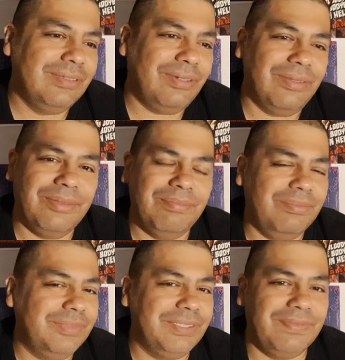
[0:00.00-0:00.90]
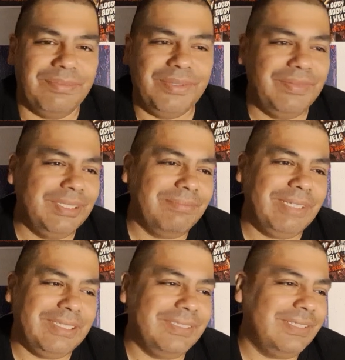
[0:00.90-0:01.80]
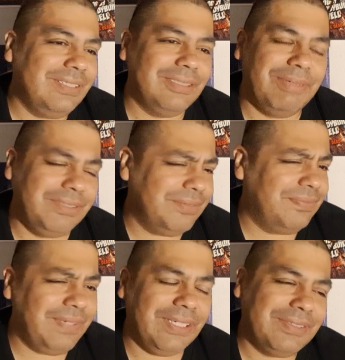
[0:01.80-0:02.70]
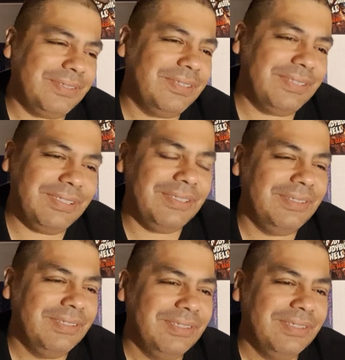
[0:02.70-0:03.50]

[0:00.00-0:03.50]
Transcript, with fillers: all the different movies it mixes in. The special effects are good.